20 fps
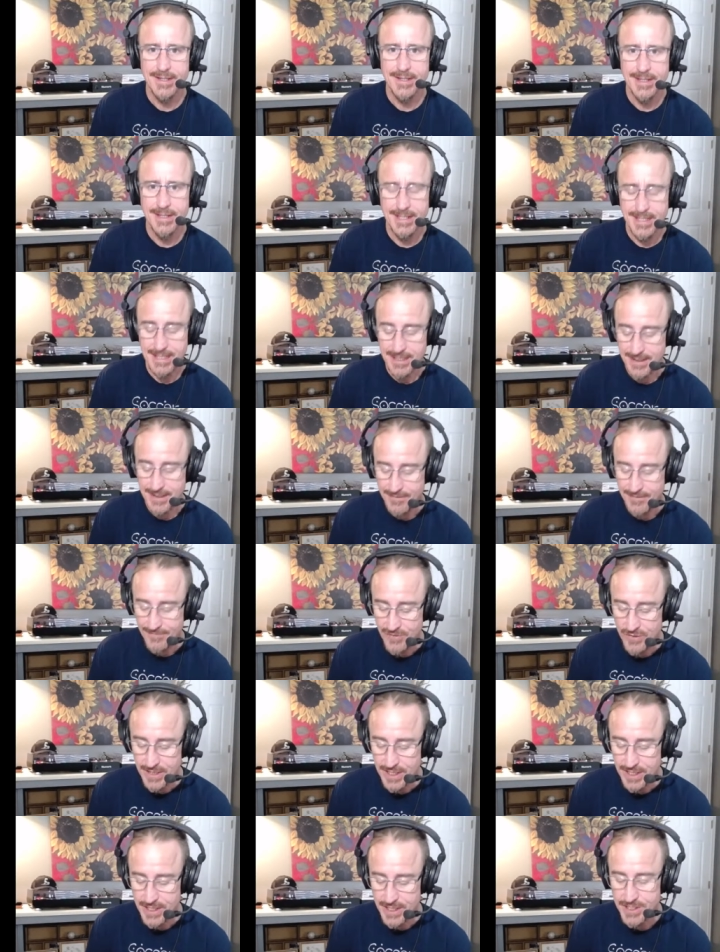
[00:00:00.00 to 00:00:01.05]
And if you
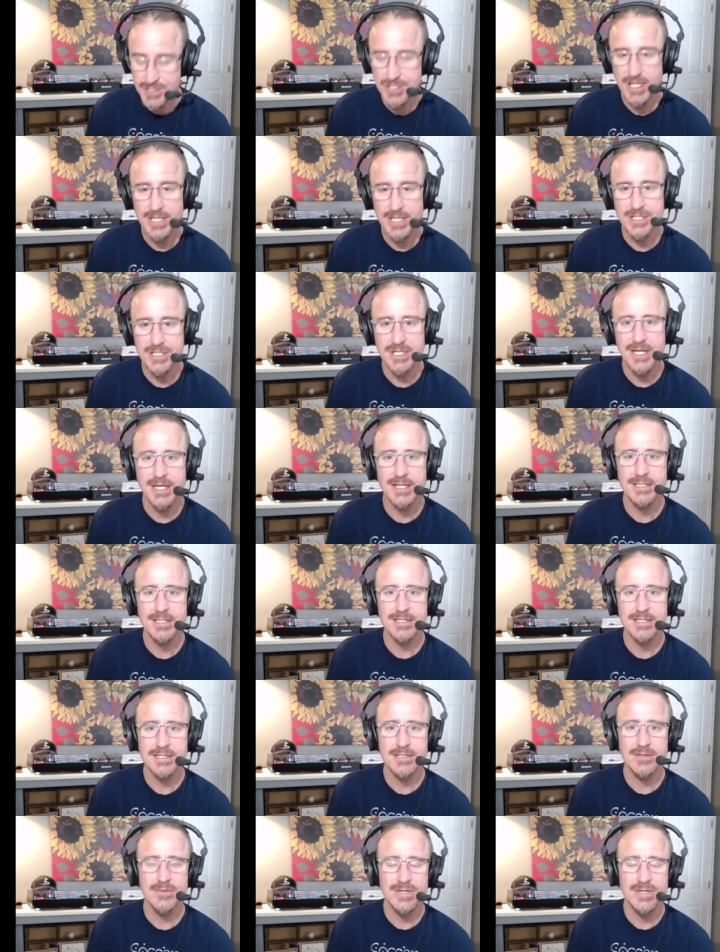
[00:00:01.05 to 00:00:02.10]
need to judge
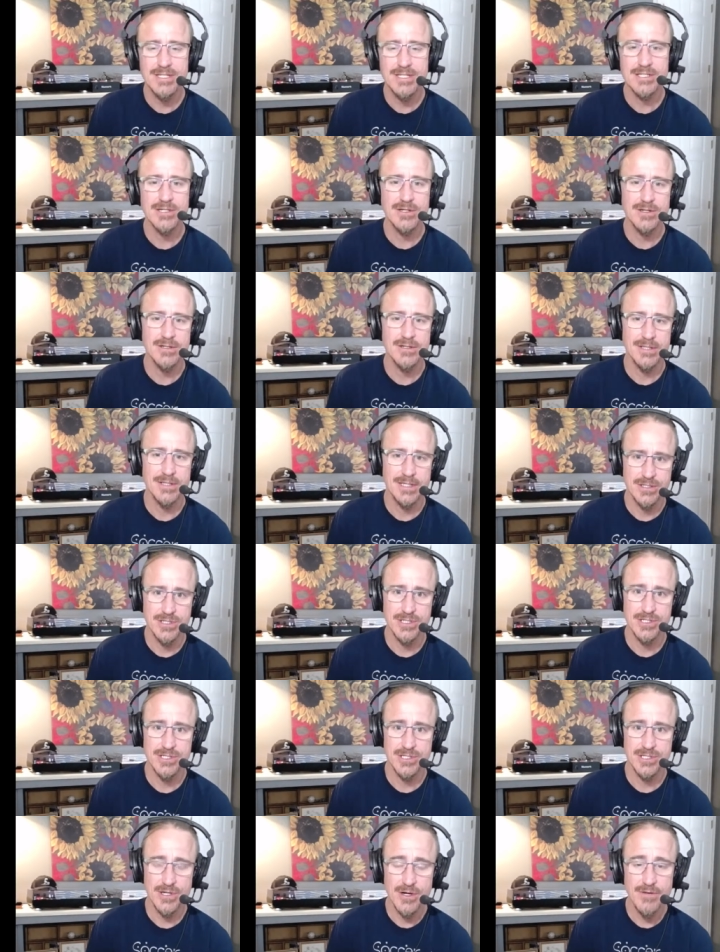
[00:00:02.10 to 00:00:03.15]
us, we certainly
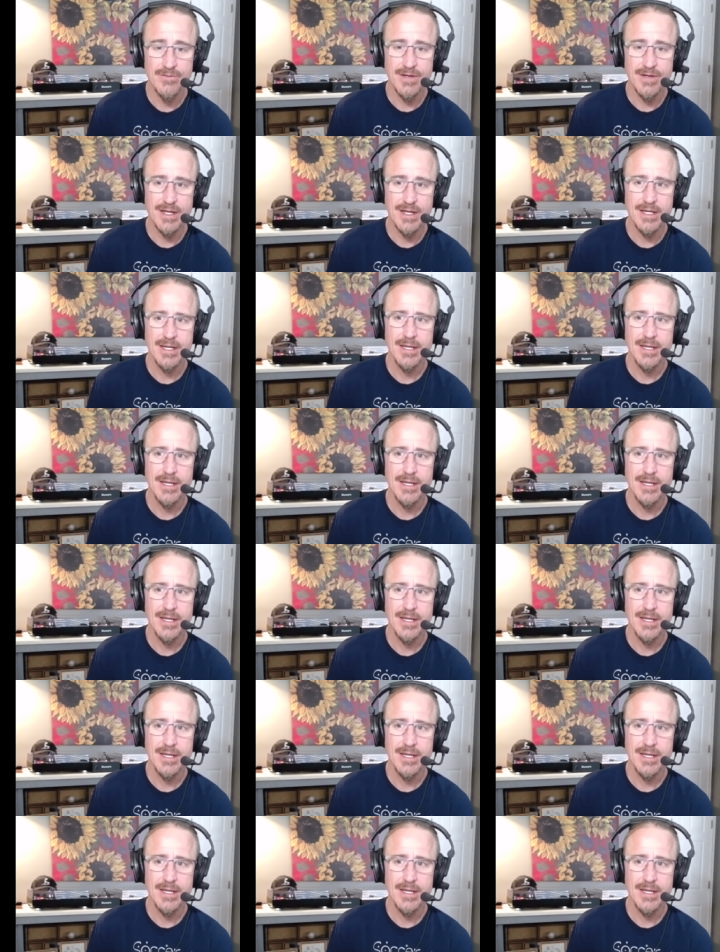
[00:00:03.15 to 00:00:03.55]
deserve it